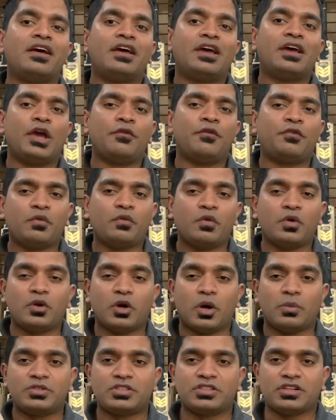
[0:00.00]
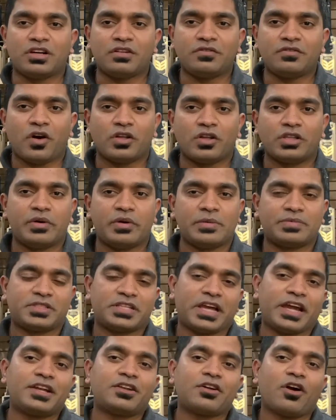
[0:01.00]
If you would observe on the
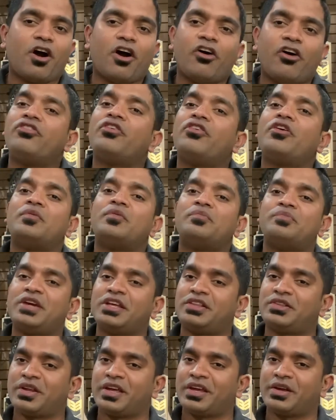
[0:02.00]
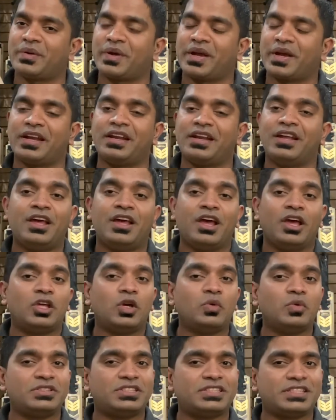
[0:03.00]
website of B3 Cricket, you
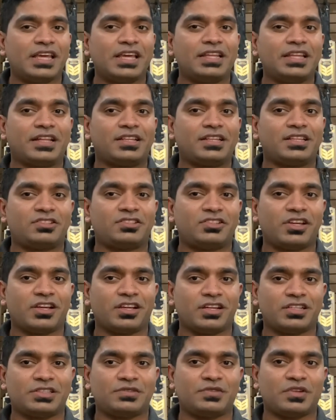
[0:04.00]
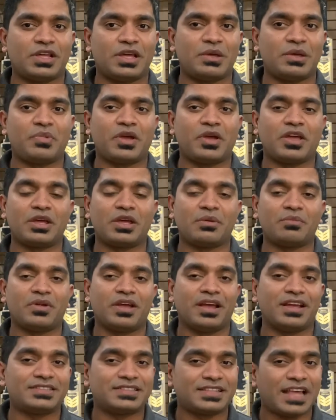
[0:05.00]
would see that the stickers for the Imperium
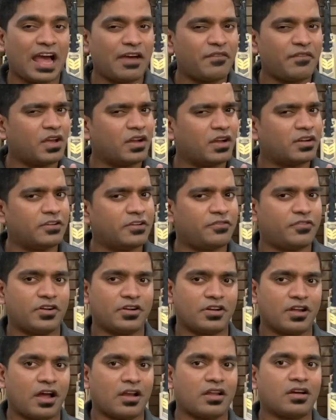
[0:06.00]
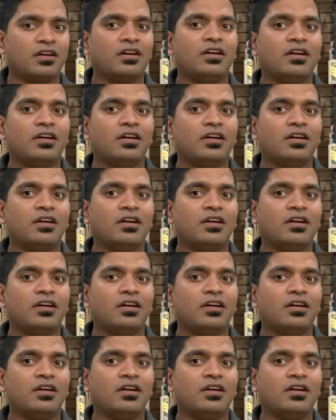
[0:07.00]
is having a different color.